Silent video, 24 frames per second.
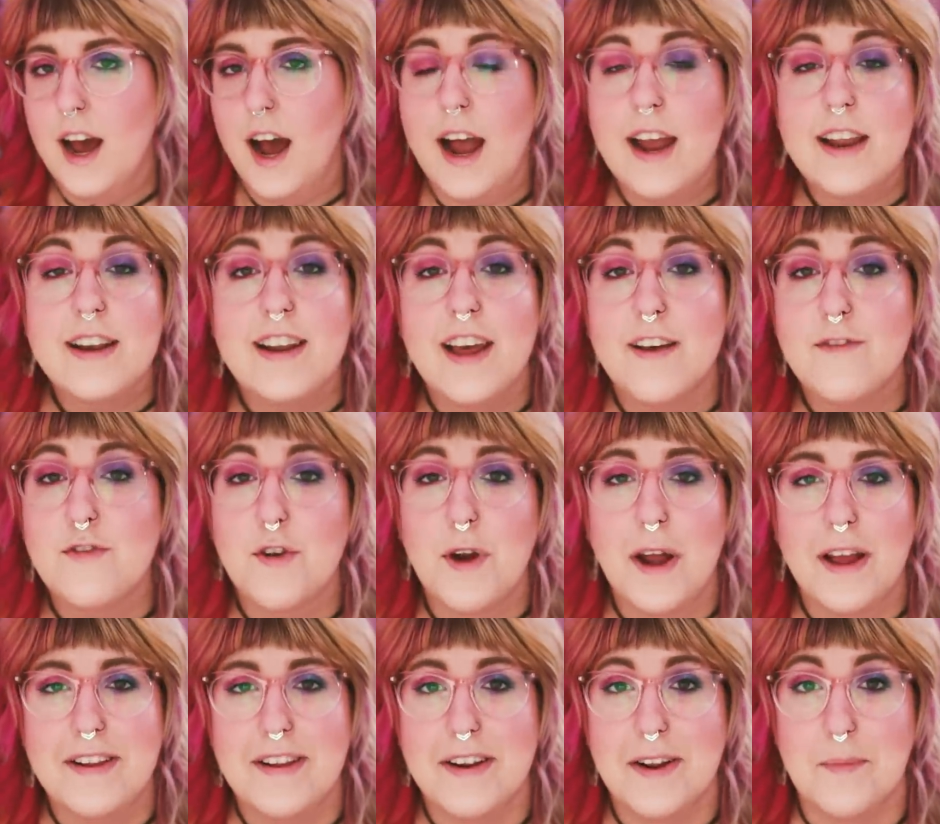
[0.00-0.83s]
I never
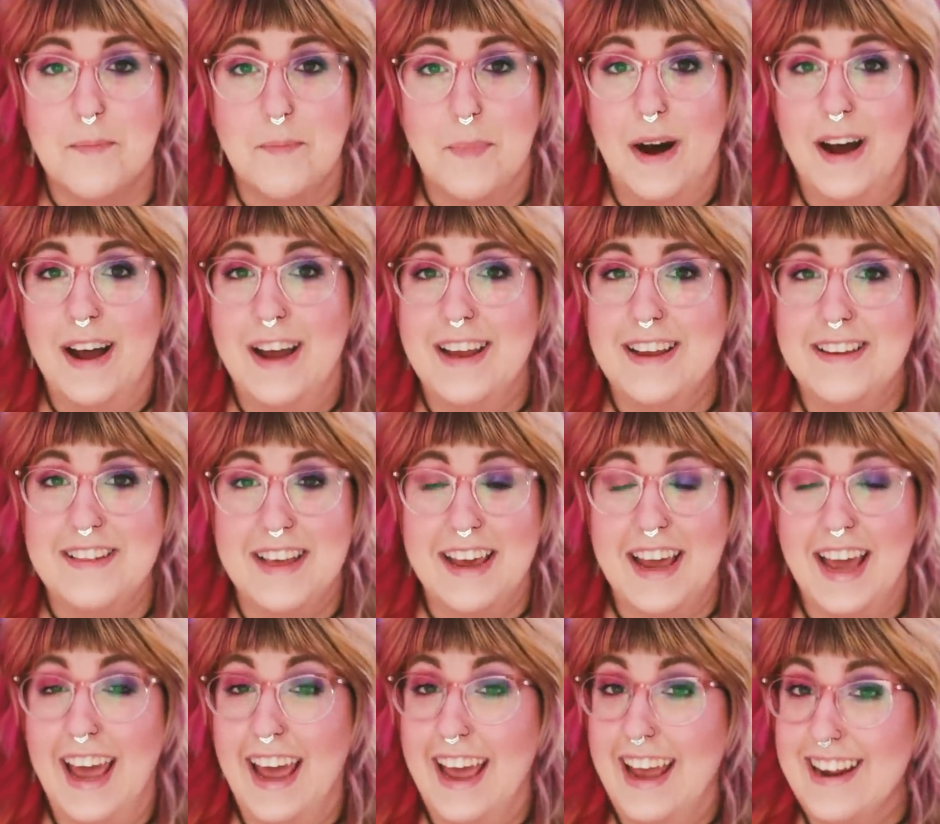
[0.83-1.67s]
ended up buying
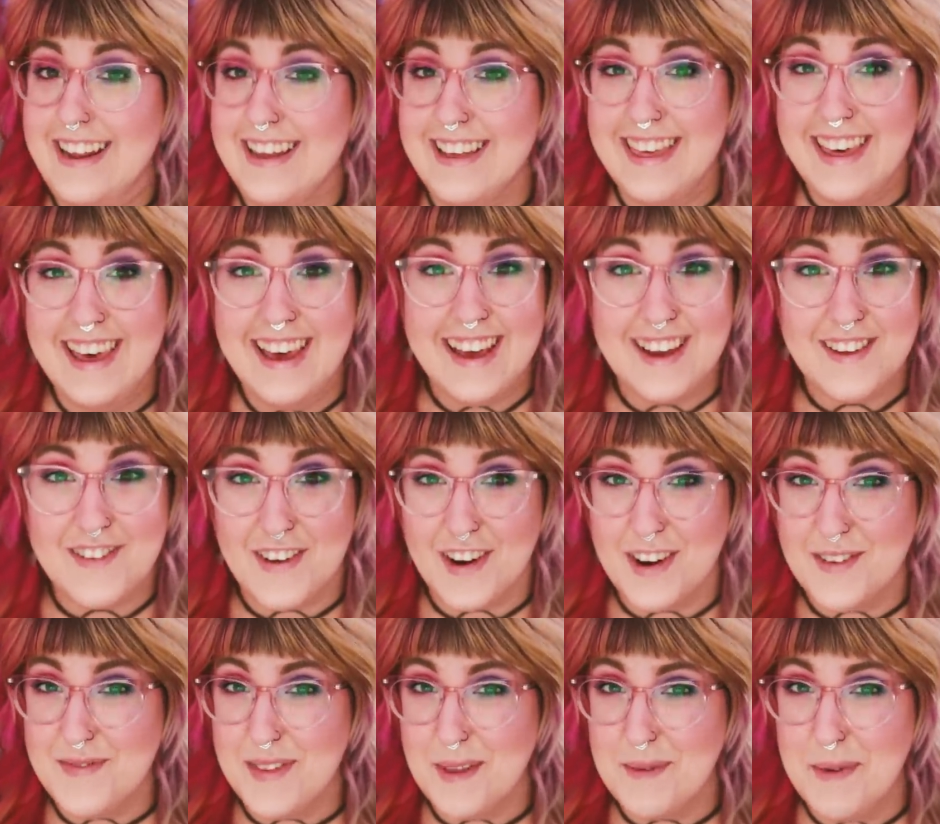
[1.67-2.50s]
like anything
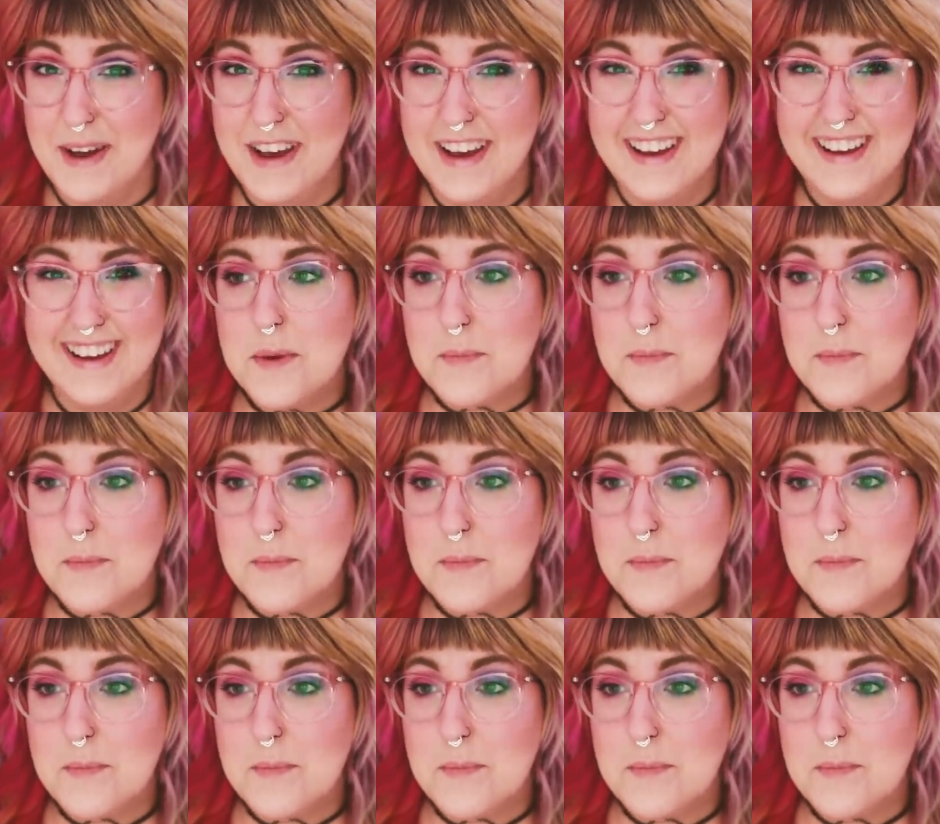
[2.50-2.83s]
from them.